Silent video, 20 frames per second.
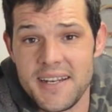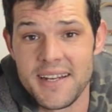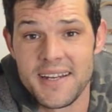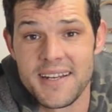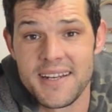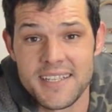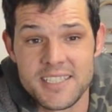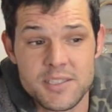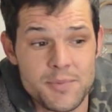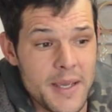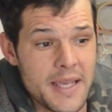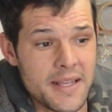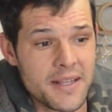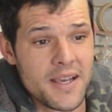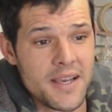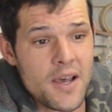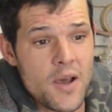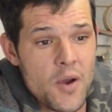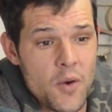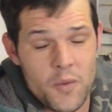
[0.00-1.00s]
didn't
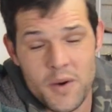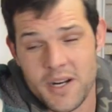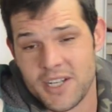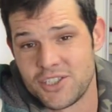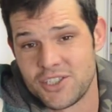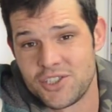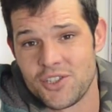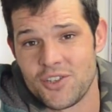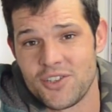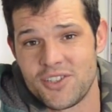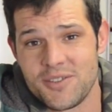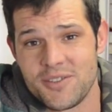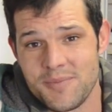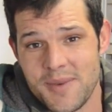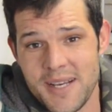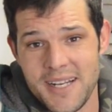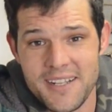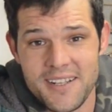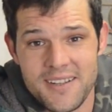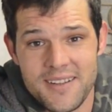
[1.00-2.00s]
expect when I started
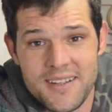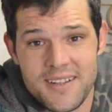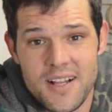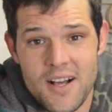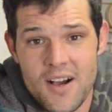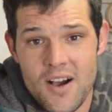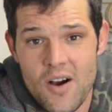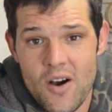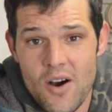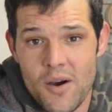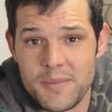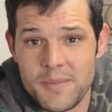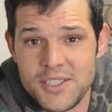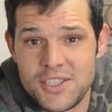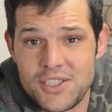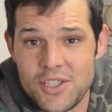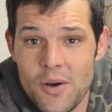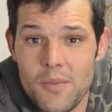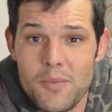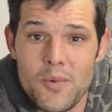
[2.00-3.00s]
my little hobby
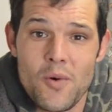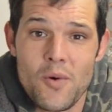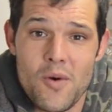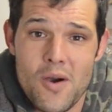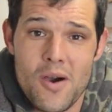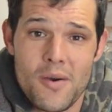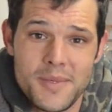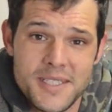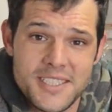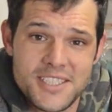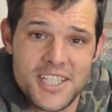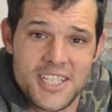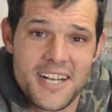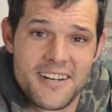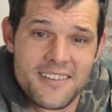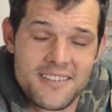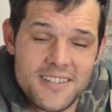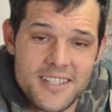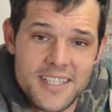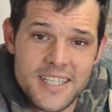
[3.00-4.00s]
shop or hobby
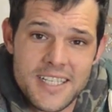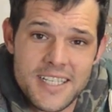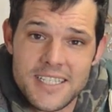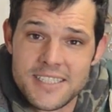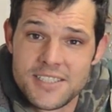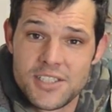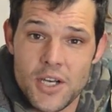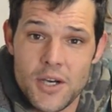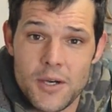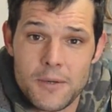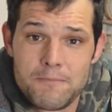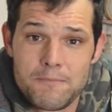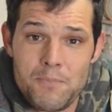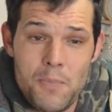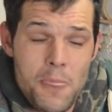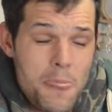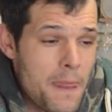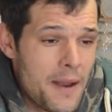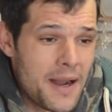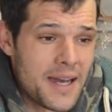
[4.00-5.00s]
channel. So
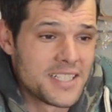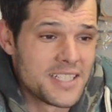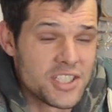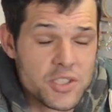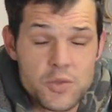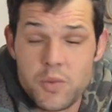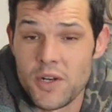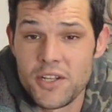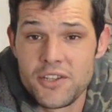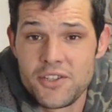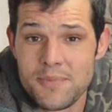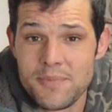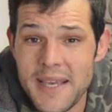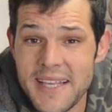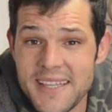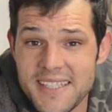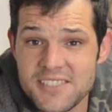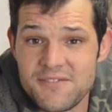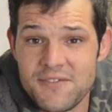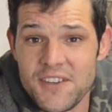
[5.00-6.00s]
I just wanted to
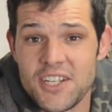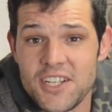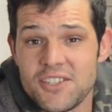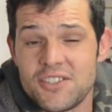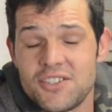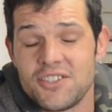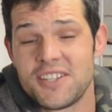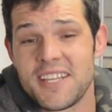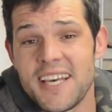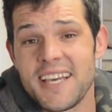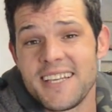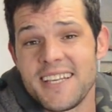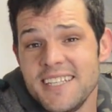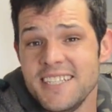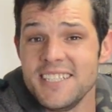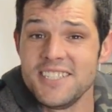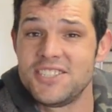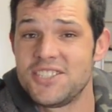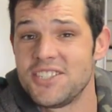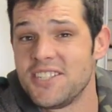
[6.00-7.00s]
make this video to thank
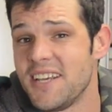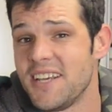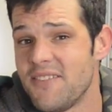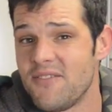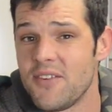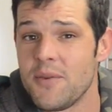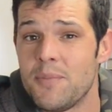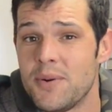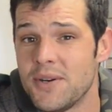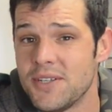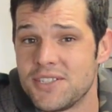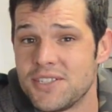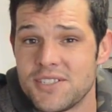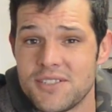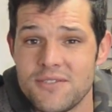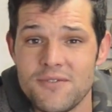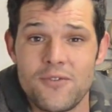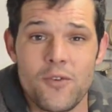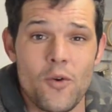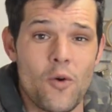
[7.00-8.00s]
each and every
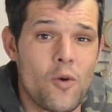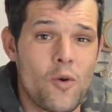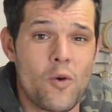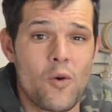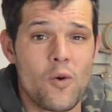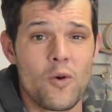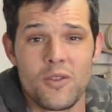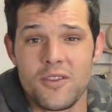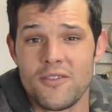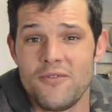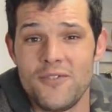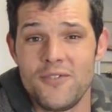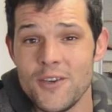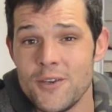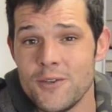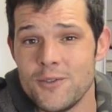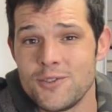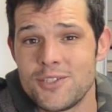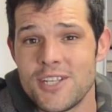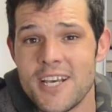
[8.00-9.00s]
person for all the
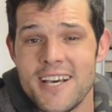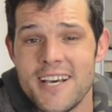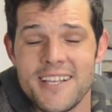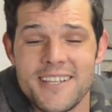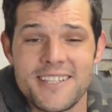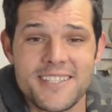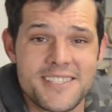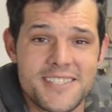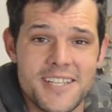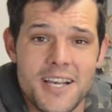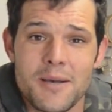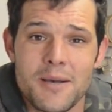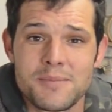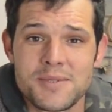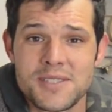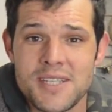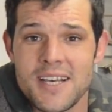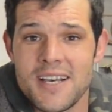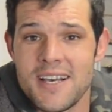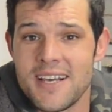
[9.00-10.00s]
views, the
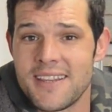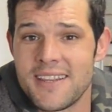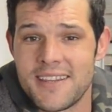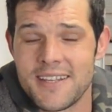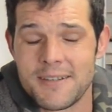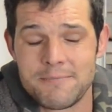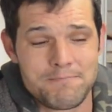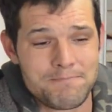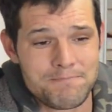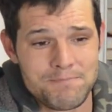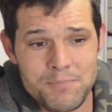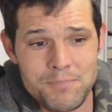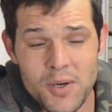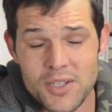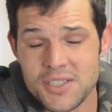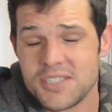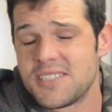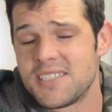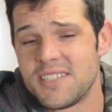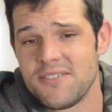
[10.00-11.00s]
subs, the
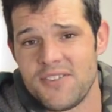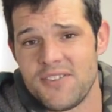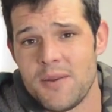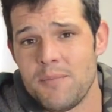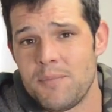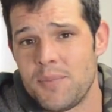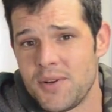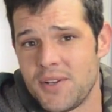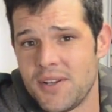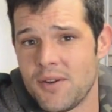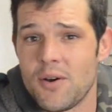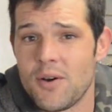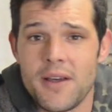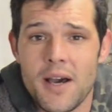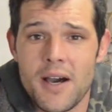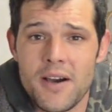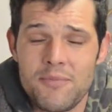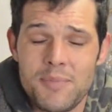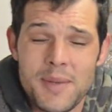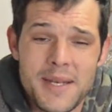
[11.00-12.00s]
positive input
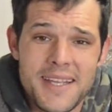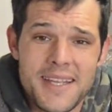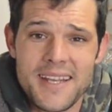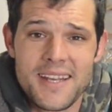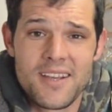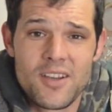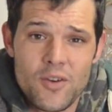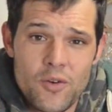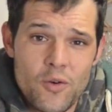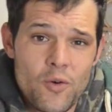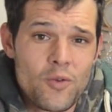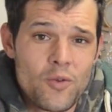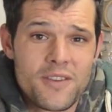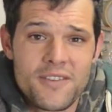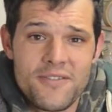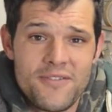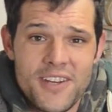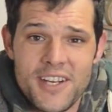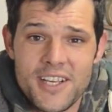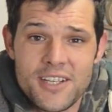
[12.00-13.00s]
I've been getting on all
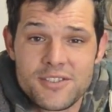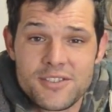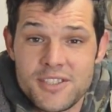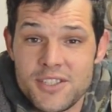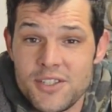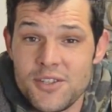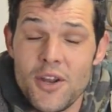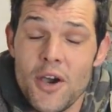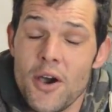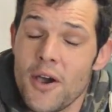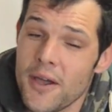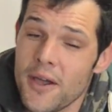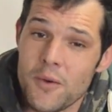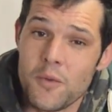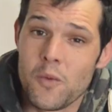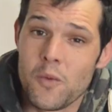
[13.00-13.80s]
the videos. You know, it